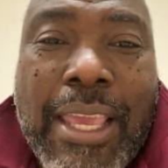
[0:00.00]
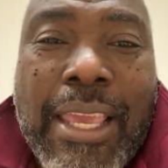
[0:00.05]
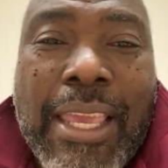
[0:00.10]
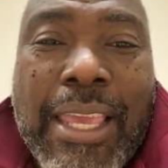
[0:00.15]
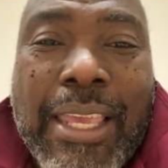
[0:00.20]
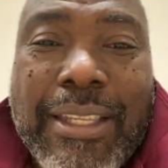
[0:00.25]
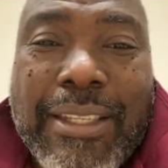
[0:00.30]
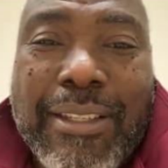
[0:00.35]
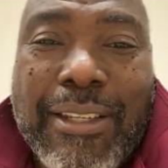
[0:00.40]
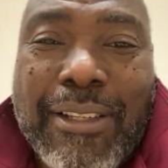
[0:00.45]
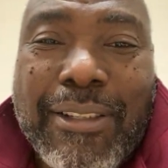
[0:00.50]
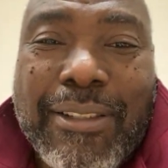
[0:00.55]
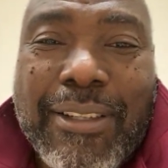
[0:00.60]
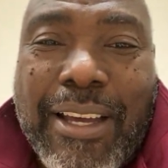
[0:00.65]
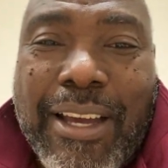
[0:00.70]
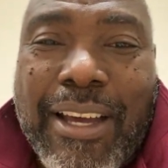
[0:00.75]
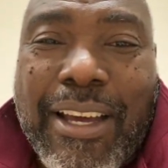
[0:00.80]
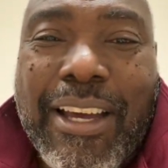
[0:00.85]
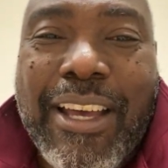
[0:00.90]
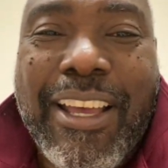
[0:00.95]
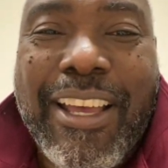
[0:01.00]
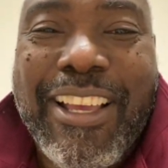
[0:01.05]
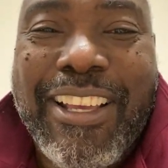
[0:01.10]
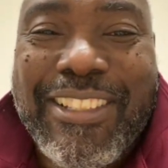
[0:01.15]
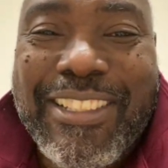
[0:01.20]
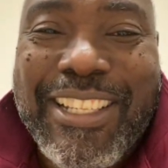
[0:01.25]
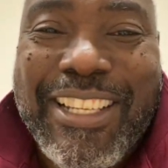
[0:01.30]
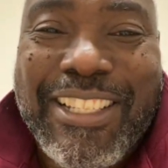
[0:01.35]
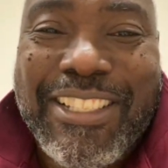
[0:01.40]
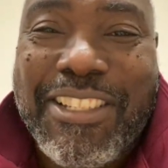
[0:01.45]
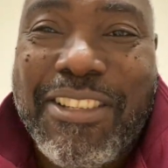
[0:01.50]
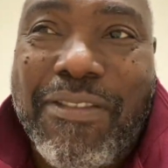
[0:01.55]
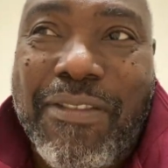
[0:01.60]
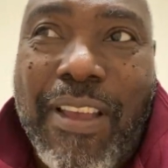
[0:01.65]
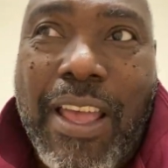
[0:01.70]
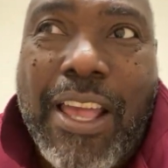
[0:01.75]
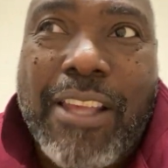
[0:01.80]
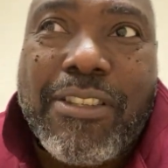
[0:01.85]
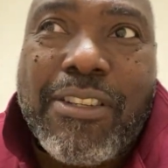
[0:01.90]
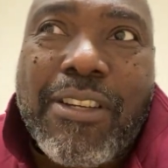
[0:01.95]
And so then she
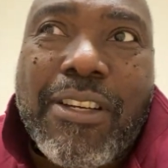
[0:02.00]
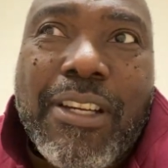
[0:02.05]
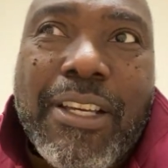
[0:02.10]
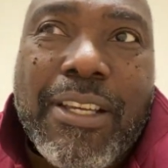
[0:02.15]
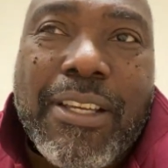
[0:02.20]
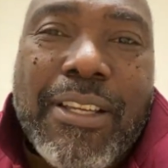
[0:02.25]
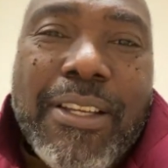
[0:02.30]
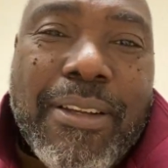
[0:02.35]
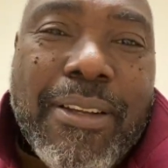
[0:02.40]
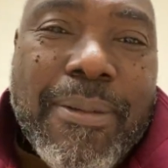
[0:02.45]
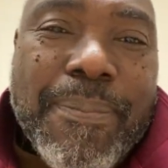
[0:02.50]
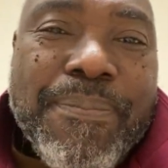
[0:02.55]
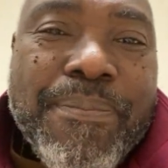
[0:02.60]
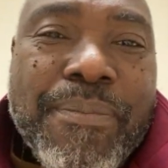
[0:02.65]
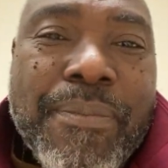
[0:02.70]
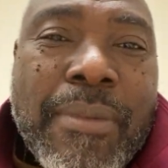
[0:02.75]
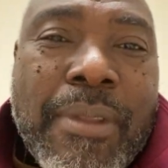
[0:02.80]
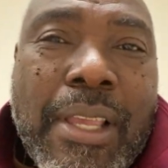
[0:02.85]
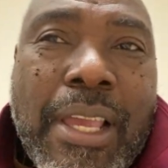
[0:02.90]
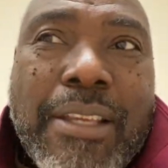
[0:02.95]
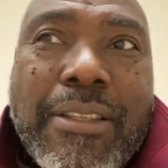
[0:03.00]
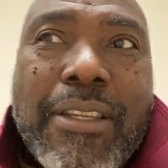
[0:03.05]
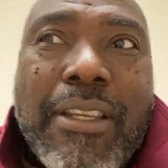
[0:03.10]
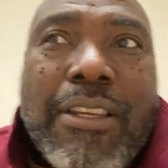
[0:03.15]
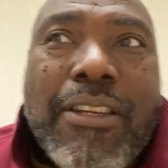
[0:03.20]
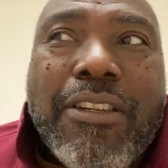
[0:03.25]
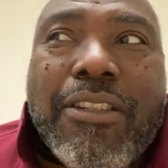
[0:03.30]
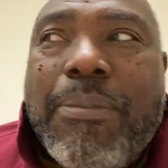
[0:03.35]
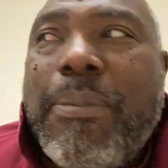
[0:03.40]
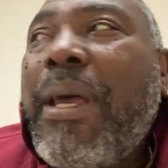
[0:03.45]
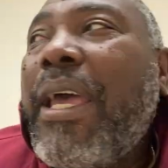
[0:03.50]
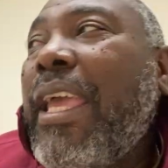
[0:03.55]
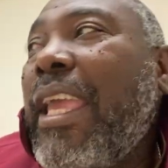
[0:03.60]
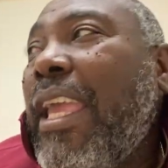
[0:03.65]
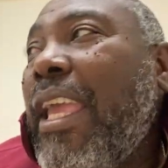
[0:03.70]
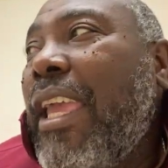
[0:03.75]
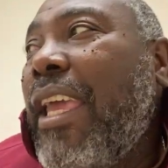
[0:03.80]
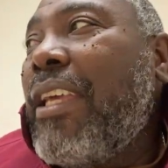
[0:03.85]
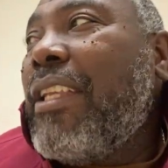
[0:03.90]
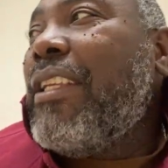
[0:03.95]
finds her. I said, here's my
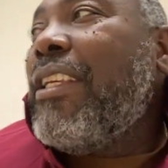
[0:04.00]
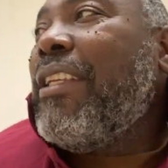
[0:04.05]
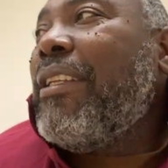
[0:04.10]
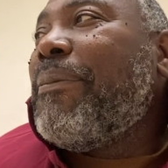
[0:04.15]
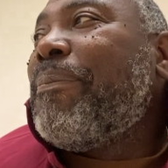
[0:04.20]
hand.